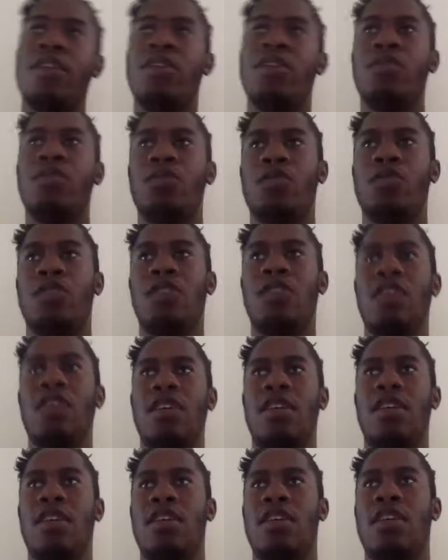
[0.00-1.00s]
you'll
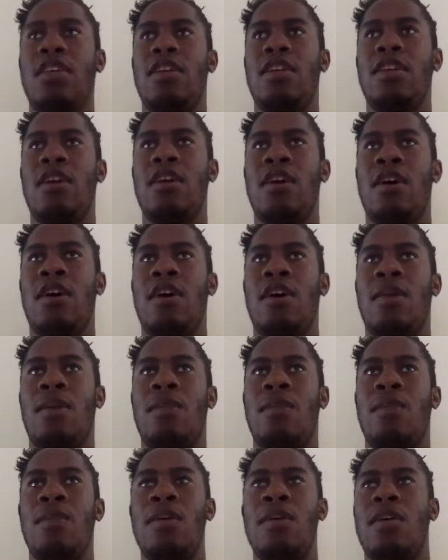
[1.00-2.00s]
see
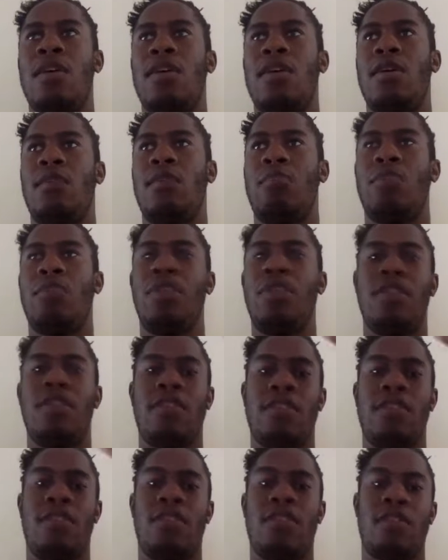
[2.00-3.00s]

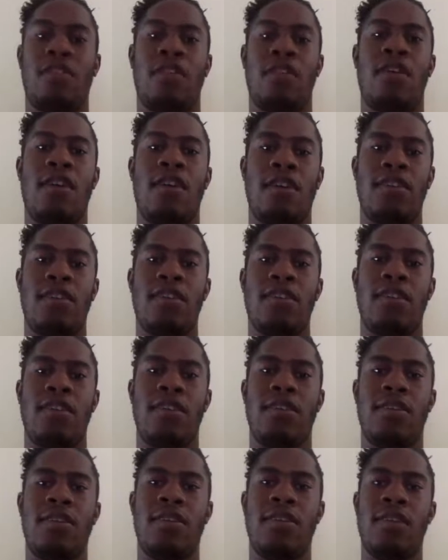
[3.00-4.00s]
piece of stock,
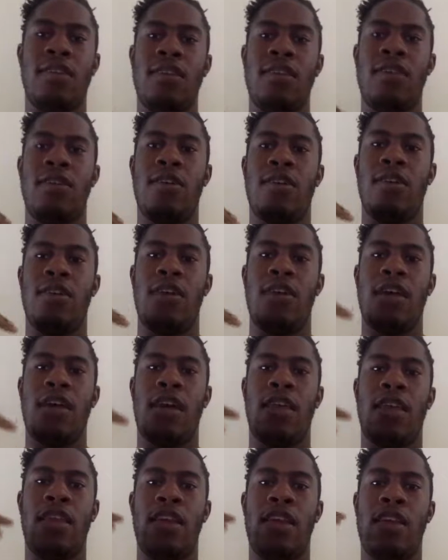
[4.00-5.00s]

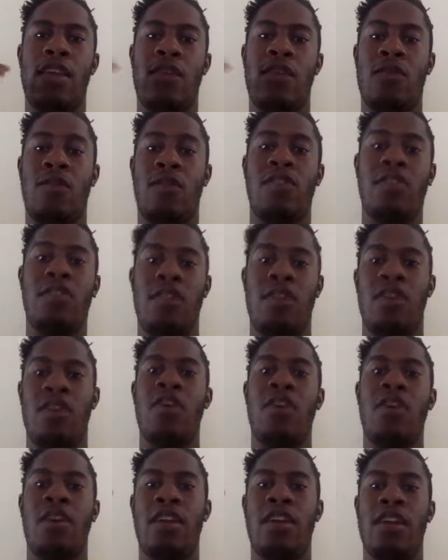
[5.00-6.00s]
and then in
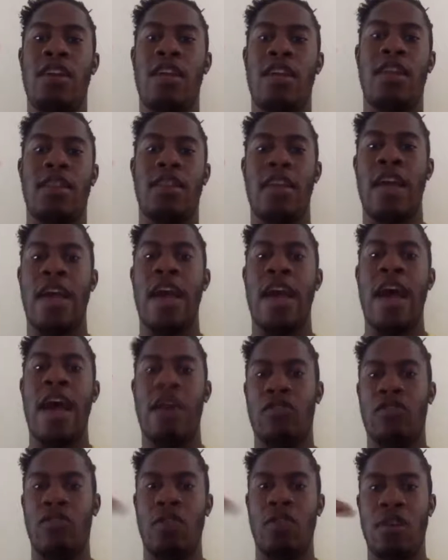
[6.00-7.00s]
return they get
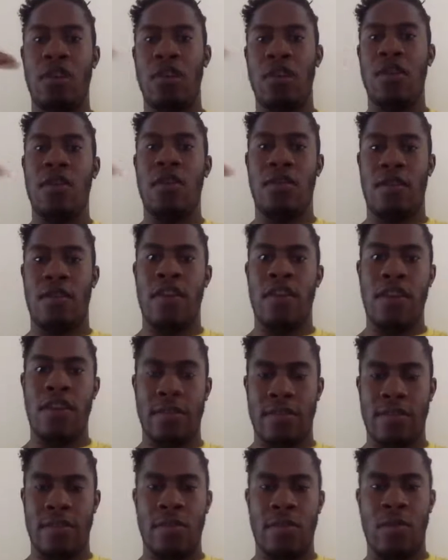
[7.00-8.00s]
cash, right?
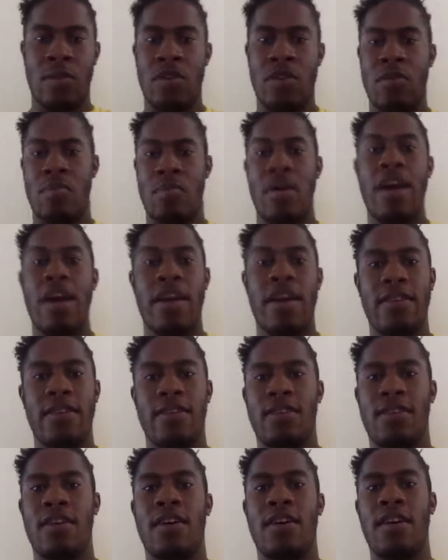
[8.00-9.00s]
So when you buy a
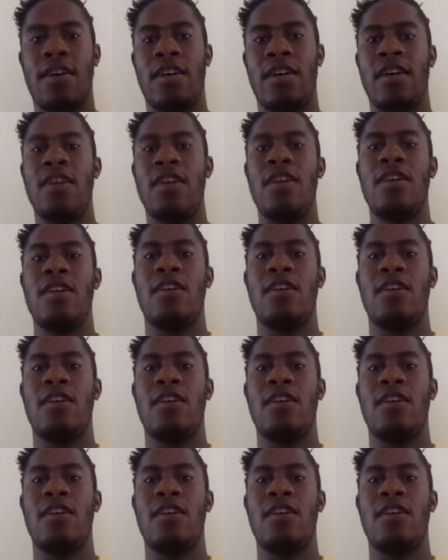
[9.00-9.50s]
stock,